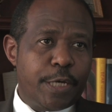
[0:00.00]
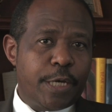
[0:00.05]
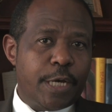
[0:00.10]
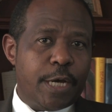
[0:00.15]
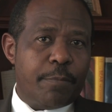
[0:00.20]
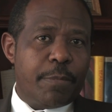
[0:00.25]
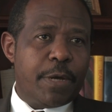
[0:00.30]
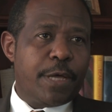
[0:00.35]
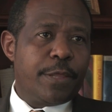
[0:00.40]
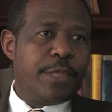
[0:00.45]

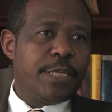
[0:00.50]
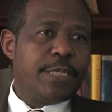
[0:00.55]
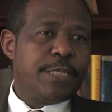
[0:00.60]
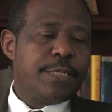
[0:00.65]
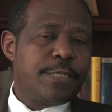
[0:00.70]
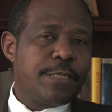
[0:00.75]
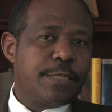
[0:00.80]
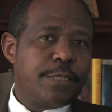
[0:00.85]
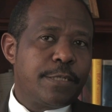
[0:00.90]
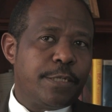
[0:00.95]
about
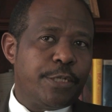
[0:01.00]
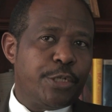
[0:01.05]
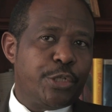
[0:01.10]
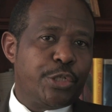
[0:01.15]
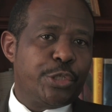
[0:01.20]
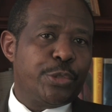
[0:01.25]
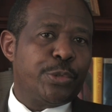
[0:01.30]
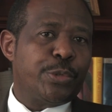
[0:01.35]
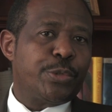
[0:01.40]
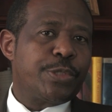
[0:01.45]
these
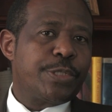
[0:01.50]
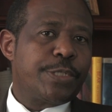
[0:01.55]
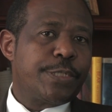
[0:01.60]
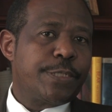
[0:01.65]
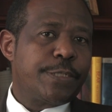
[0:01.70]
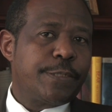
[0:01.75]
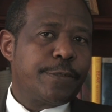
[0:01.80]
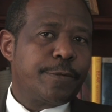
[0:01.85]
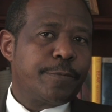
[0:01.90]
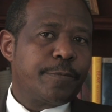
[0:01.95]

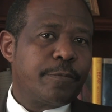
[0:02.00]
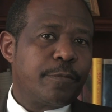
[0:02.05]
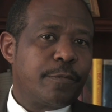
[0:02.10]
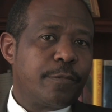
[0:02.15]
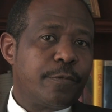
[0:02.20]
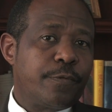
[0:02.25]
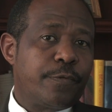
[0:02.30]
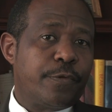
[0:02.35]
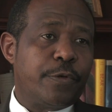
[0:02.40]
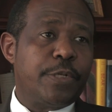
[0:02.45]
issues,
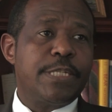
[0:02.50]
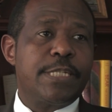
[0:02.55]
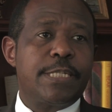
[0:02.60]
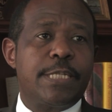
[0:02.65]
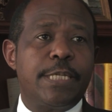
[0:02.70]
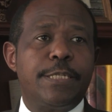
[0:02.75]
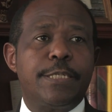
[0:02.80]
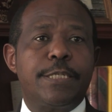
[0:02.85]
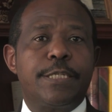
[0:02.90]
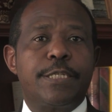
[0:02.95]
for
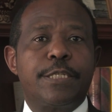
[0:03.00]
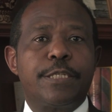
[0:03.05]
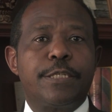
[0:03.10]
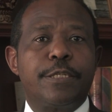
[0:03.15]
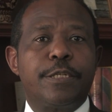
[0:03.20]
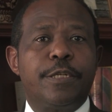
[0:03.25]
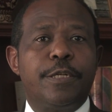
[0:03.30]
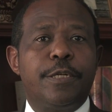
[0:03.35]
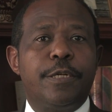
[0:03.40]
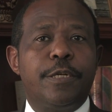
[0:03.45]
instance,
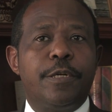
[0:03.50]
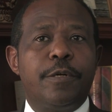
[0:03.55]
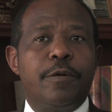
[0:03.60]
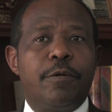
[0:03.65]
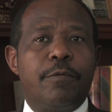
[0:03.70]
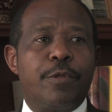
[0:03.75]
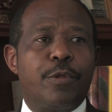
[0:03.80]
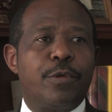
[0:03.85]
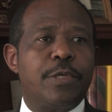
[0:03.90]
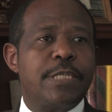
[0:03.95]

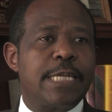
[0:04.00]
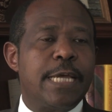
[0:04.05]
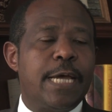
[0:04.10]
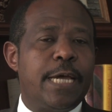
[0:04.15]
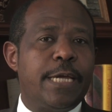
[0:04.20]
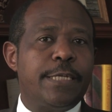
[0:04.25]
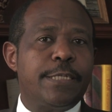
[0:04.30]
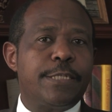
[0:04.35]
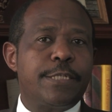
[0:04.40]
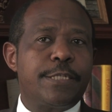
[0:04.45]
with those
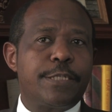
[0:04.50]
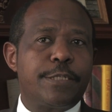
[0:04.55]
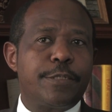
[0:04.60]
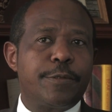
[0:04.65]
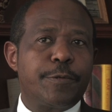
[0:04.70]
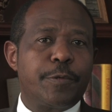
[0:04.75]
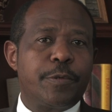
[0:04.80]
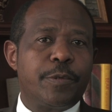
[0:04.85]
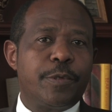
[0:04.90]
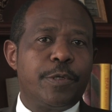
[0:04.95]
guys
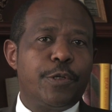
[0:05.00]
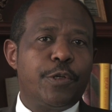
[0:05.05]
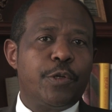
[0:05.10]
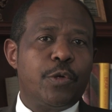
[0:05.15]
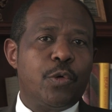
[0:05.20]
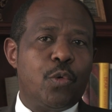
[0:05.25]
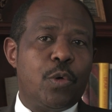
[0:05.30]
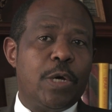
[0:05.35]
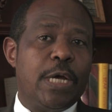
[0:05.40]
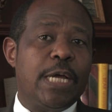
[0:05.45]

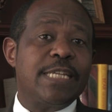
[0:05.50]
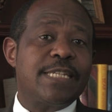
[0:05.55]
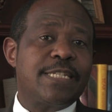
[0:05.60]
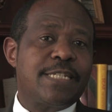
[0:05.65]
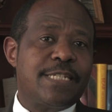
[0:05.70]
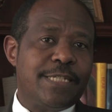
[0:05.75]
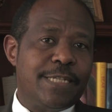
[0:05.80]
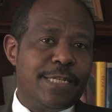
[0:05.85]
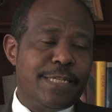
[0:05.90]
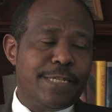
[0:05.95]
who are
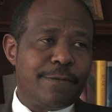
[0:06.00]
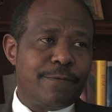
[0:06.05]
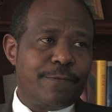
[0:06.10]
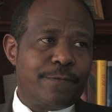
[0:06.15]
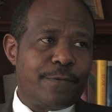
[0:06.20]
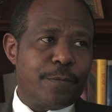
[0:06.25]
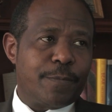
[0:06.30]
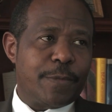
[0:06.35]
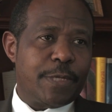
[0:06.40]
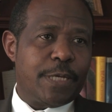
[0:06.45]
stealing
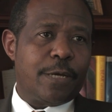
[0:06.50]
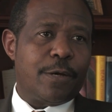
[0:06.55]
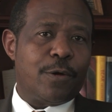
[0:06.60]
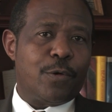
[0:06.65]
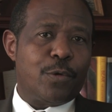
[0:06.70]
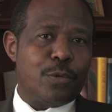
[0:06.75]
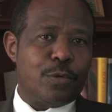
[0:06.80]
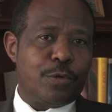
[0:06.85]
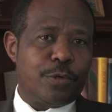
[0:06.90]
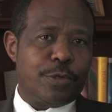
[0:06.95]
from their
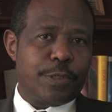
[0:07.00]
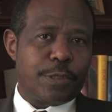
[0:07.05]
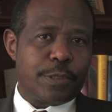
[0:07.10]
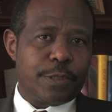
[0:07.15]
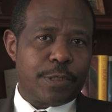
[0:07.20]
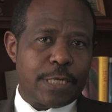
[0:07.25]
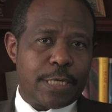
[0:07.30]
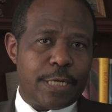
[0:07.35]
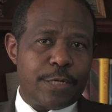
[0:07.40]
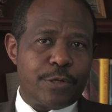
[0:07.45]
own
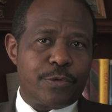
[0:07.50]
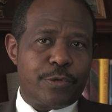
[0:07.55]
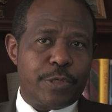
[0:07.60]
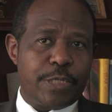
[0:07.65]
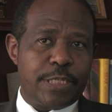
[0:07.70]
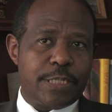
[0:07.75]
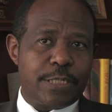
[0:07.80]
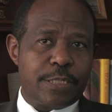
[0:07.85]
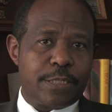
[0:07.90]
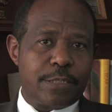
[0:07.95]

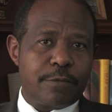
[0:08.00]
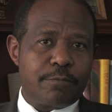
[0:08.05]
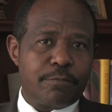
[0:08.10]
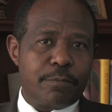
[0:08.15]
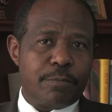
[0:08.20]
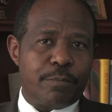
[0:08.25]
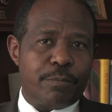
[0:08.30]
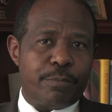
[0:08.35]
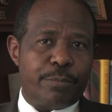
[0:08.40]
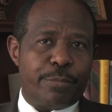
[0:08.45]
countries,
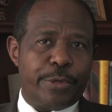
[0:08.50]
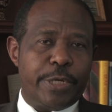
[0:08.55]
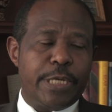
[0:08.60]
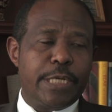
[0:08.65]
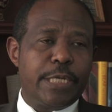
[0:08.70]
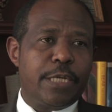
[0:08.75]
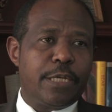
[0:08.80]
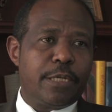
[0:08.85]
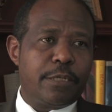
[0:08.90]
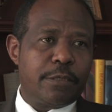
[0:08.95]

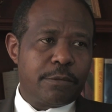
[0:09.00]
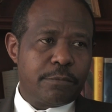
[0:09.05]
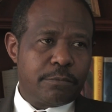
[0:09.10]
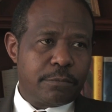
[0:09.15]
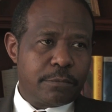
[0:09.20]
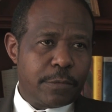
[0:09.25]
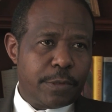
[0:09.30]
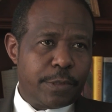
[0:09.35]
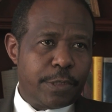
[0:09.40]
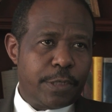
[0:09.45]
bringing
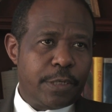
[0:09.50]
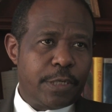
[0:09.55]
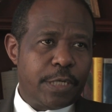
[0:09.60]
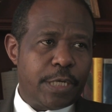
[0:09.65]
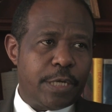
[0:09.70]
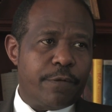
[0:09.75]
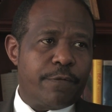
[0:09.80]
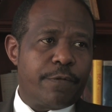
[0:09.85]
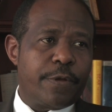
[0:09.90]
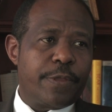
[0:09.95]

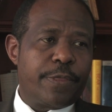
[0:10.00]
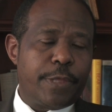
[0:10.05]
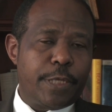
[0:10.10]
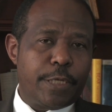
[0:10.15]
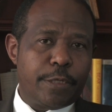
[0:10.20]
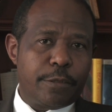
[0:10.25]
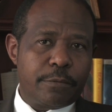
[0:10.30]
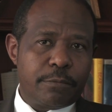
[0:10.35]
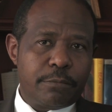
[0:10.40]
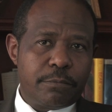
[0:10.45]

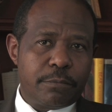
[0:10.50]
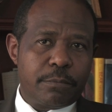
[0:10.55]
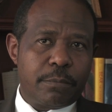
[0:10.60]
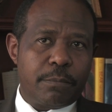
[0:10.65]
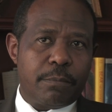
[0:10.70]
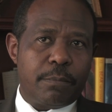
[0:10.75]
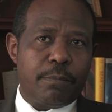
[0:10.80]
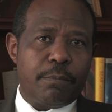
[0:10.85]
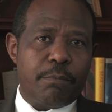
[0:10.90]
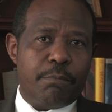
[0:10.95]
everything
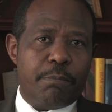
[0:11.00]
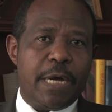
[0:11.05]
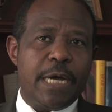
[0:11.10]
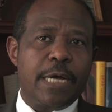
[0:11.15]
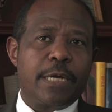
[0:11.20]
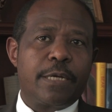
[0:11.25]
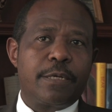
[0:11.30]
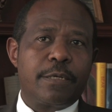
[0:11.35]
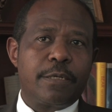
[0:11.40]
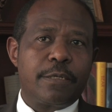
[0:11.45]

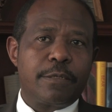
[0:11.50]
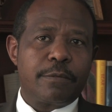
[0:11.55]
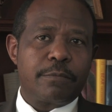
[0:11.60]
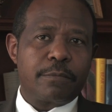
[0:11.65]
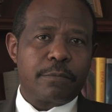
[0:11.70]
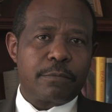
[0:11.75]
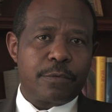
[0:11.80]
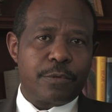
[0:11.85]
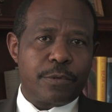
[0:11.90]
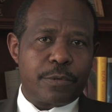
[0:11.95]
back
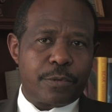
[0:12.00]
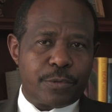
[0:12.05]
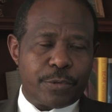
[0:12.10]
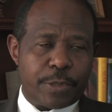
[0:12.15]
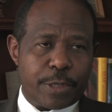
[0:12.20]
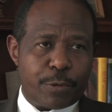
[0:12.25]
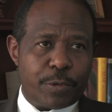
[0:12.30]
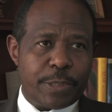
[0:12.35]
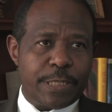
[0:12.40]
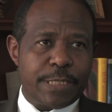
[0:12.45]
to
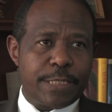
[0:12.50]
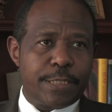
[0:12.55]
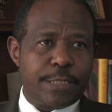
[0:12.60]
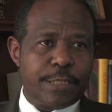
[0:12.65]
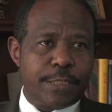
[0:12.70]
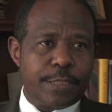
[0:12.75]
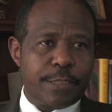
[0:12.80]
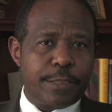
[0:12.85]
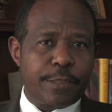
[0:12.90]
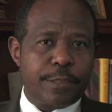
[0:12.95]
the
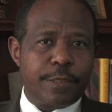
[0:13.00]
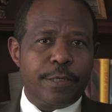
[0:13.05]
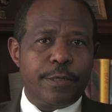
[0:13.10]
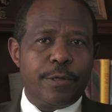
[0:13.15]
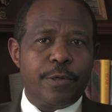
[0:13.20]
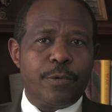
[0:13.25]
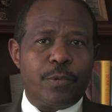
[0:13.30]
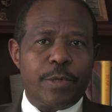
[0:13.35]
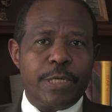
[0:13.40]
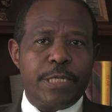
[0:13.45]
West,
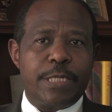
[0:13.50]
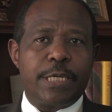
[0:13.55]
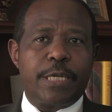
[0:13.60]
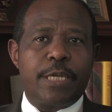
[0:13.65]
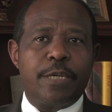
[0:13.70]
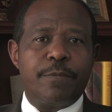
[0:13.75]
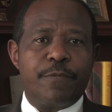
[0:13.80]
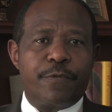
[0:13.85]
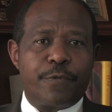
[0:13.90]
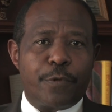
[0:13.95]
where it
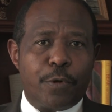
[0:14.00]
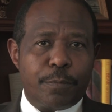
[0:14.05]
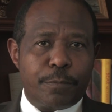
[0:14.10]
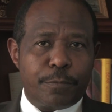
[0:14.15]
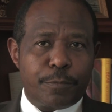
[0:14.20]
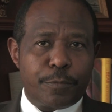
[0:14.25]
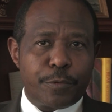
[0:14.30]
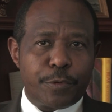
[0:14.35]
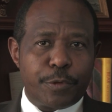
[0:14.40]
came from.